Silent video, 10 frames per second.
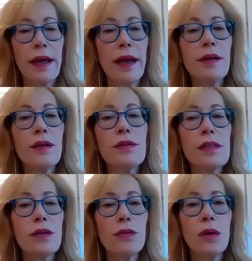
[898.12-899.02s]
How do you
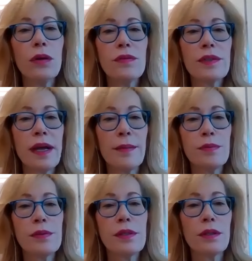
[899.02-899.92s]
see the role of
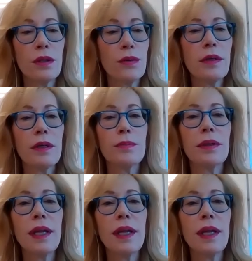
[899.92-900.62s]
cybersecurity